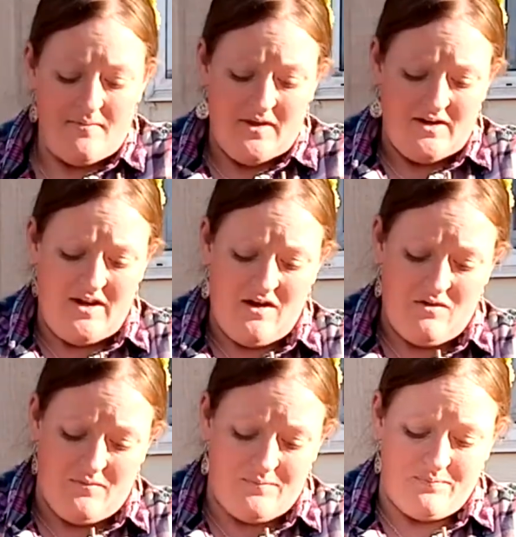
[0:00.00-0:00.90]

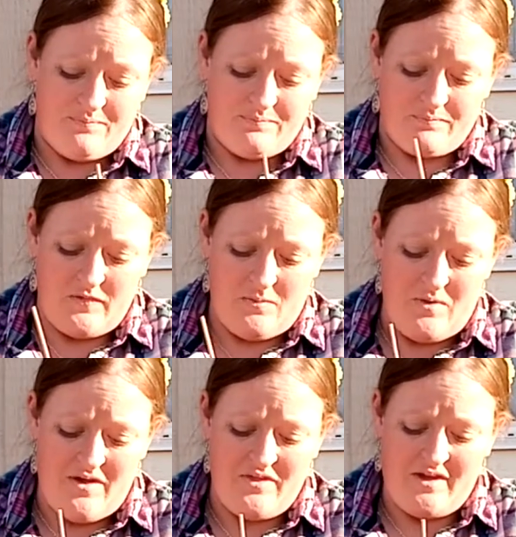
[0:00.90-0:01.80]
Now, you're
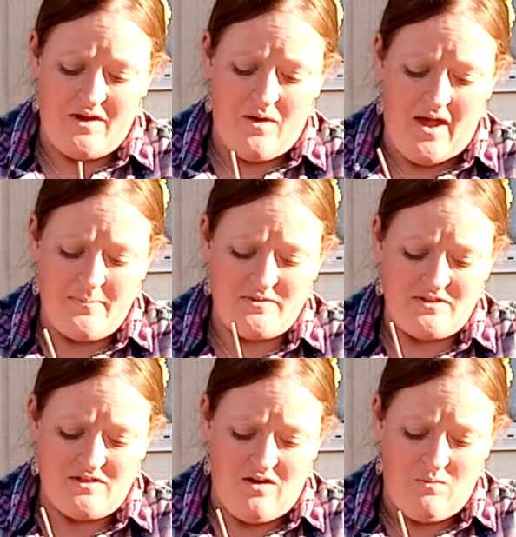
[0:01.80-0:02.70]
probably thinking, Epsom
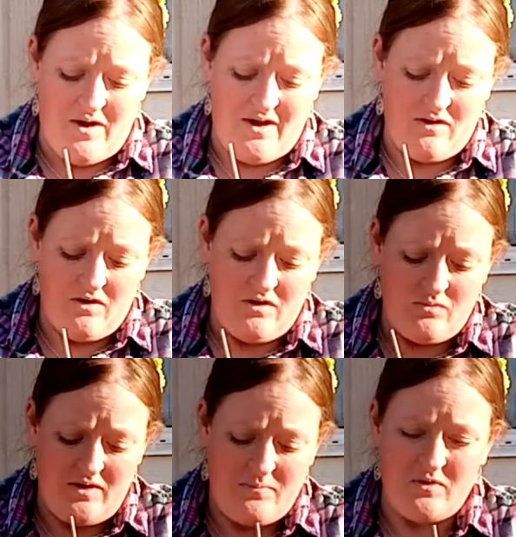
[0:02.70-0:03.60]
salt, why on earth would
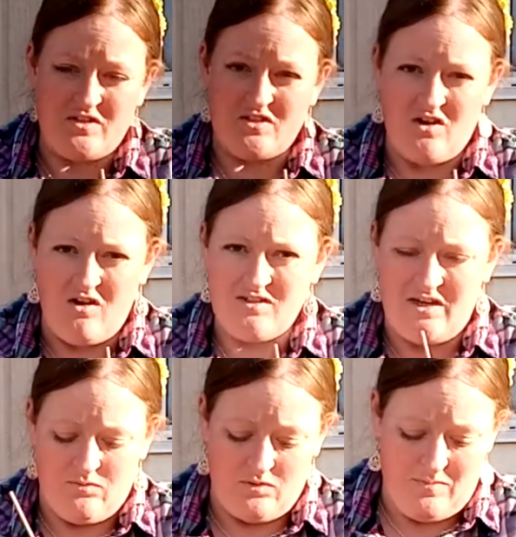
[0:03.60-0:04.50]
I put salt
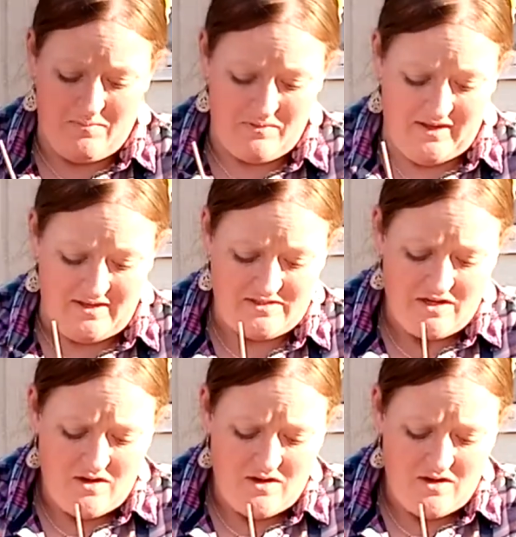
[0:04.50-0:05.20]
in with my plants?